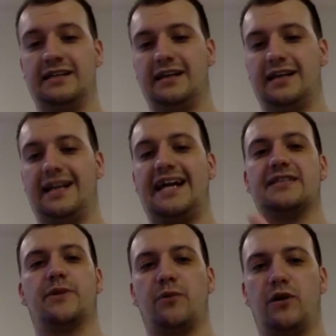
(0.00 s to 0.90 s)
It lands on
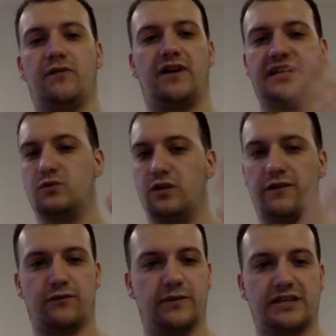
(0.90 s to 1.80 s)
a profile, has all the
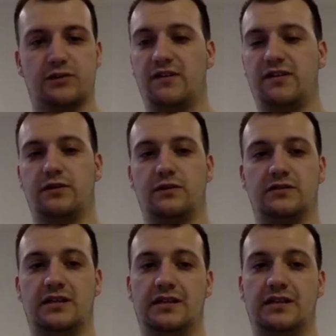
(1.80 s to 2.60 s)
information. All I have to do is